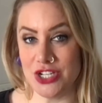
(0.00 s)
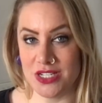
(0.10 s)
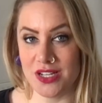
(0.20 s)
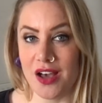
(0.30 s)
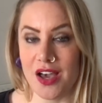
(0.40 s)

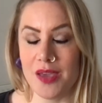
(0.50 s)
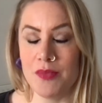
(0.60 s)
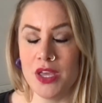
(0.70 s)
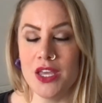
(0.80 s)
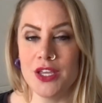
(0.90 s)
time
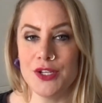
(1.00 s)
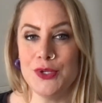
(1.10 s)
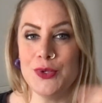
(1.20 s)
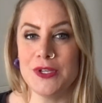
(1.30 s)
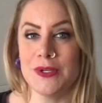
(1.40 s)
do
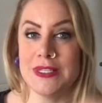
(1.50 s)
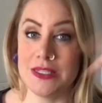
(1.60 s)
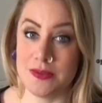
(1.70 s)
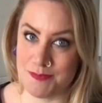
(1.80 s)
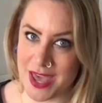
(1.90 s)
you
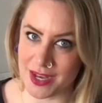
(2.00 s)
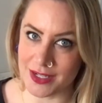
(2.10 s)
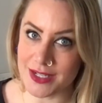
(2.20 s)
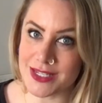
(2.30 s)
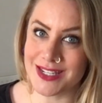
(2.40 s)
spend